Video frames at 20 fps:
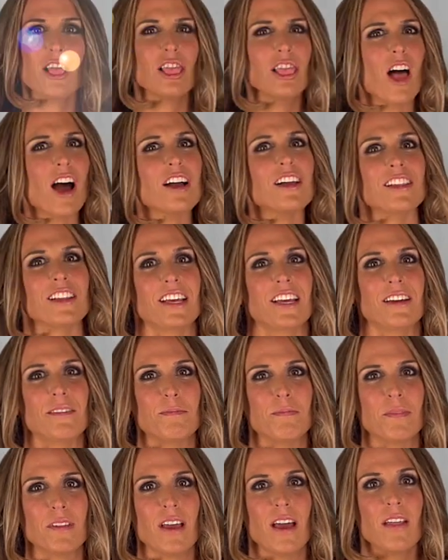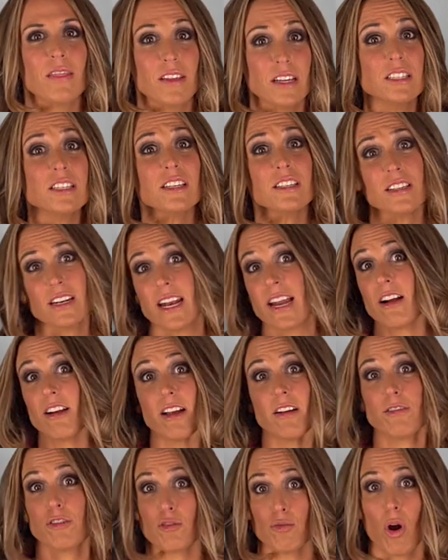Luckily, this is an
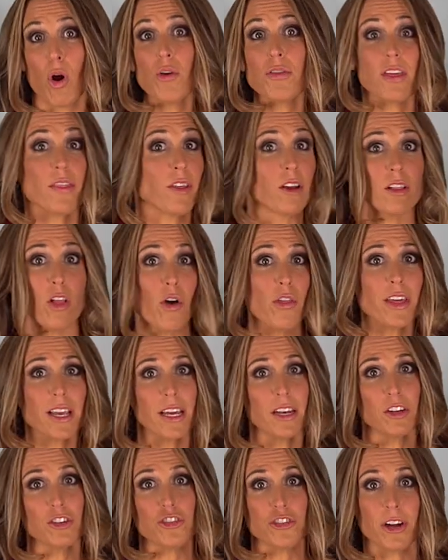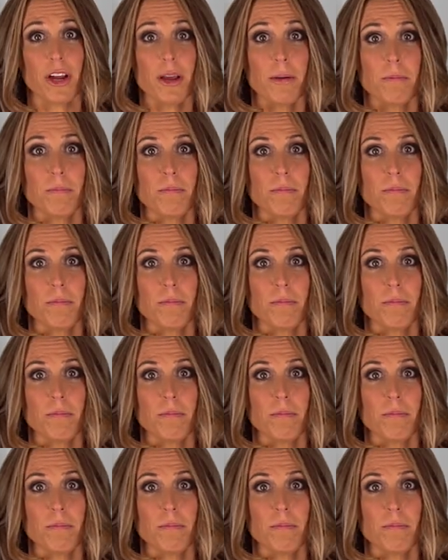area of growth in the clothing industry.